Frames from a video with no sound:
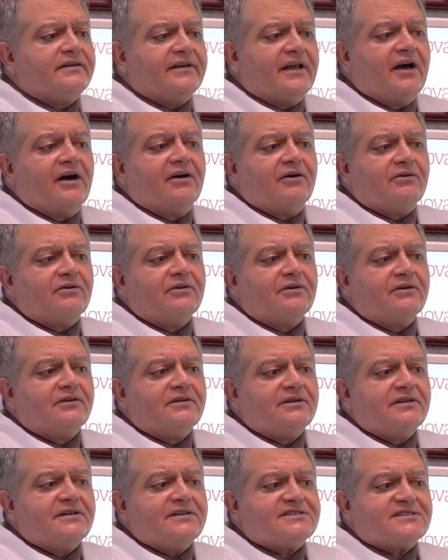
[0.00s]
Now,
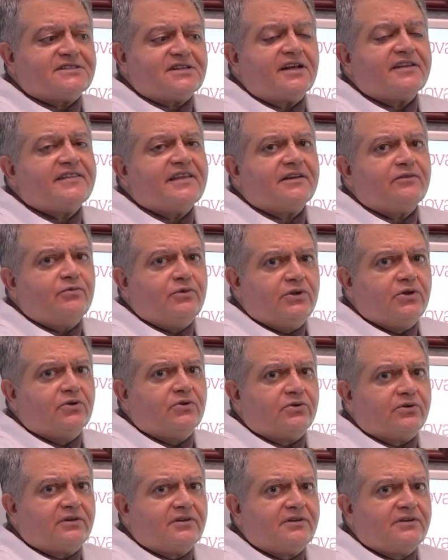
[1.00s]
it's not that we
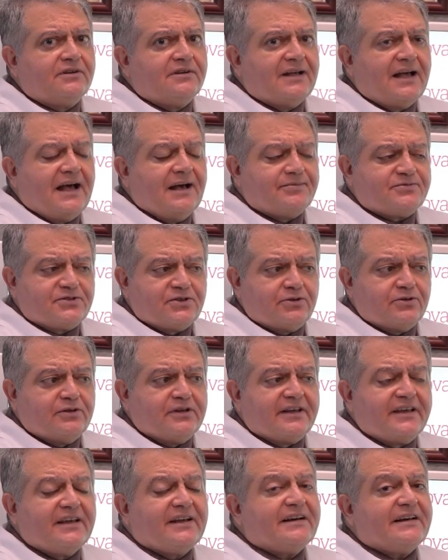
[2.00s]
don't
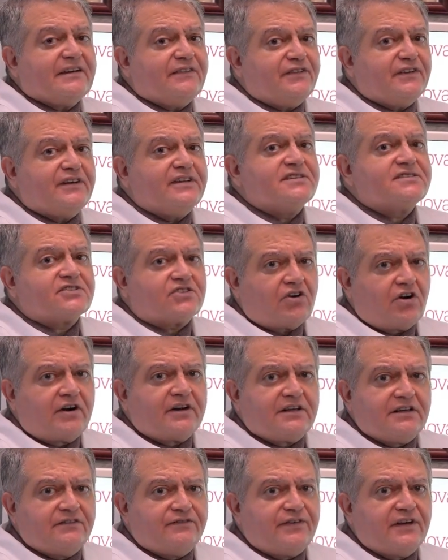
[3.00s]
absolutely care. If it is
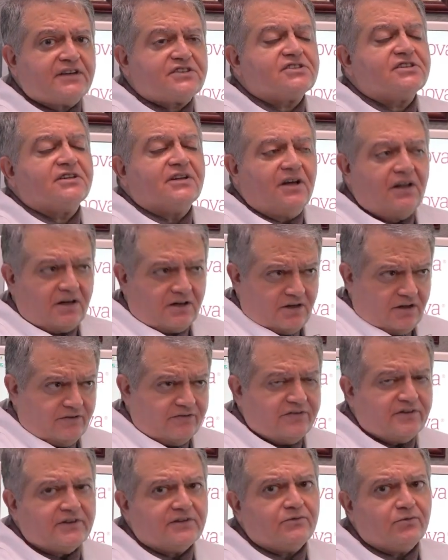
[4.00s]
chronic infection, I'll
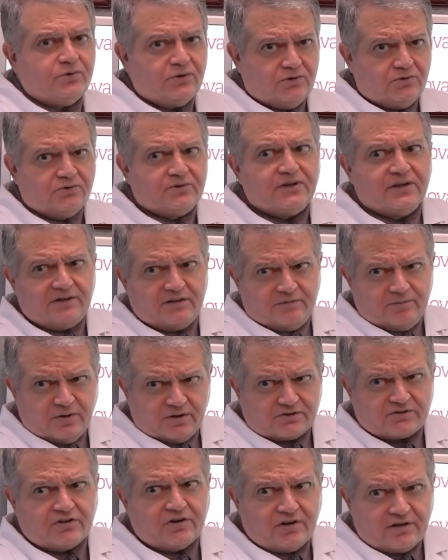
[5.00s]
cover it. We do care
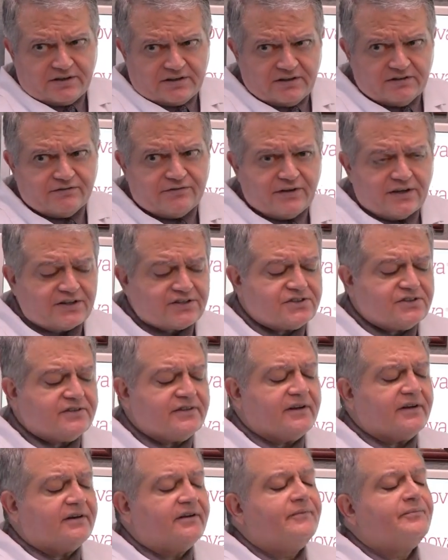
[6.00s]
about chronic infection
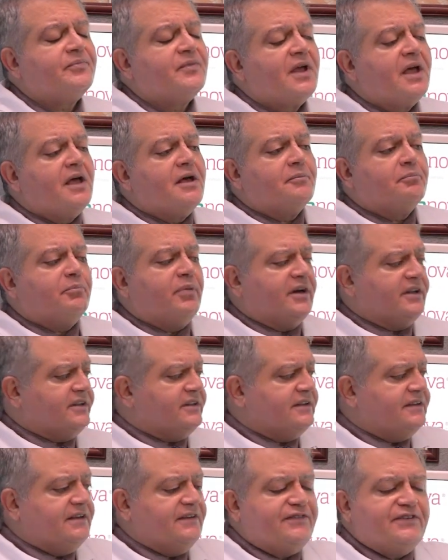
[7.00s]
there. But
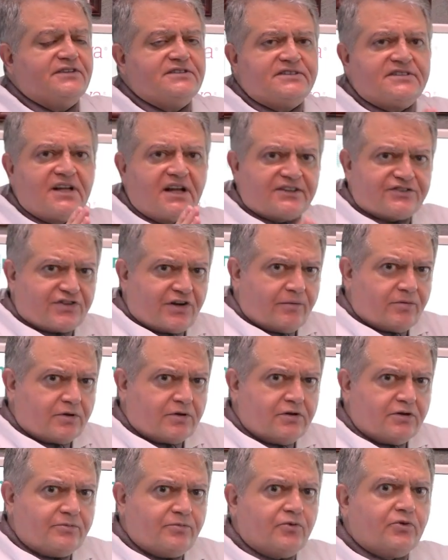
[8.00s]
if it's not
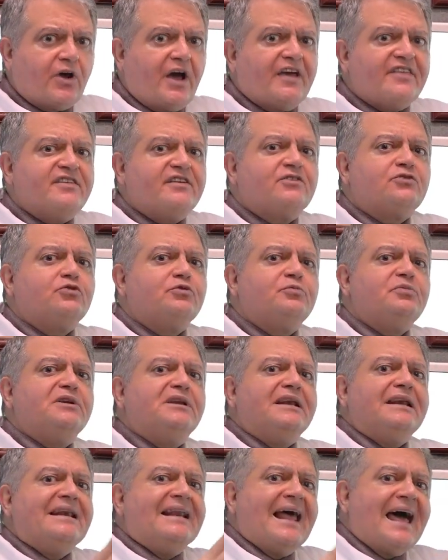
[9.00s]
trabecular bone, either it could be
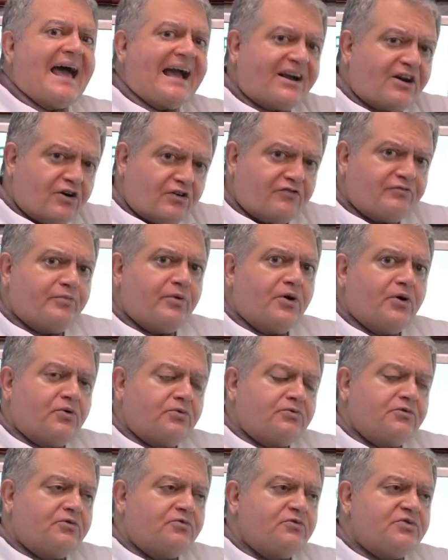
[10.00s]
lack of
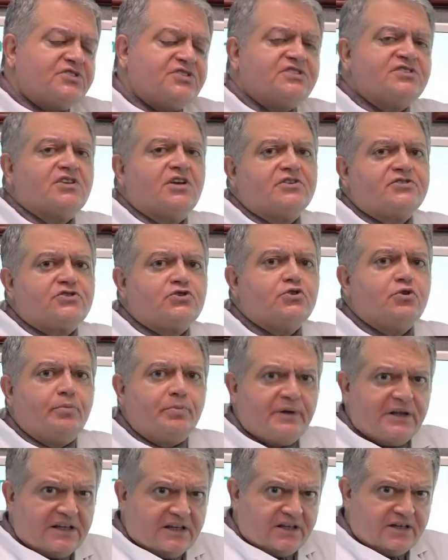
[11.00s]
bone, which is
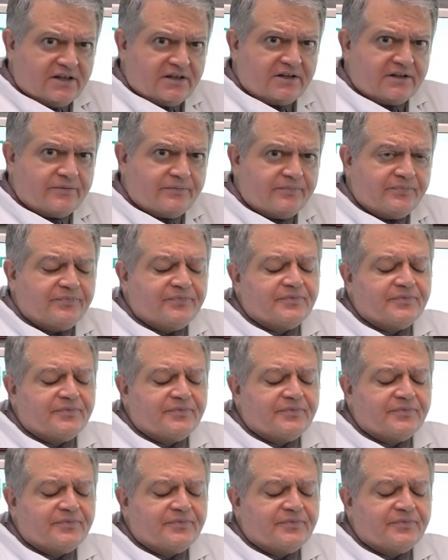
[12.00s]
osteopenia,